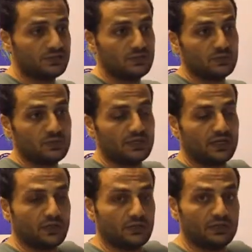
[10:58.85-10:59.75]
this means
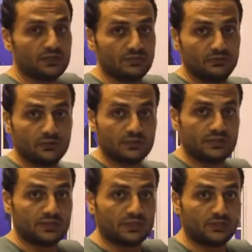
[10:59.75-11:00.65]
actually the
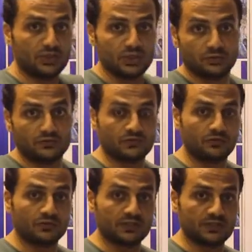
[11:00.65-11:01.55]
forces, the summation of the
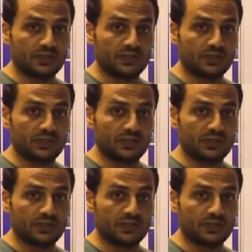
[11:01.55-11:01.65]
forces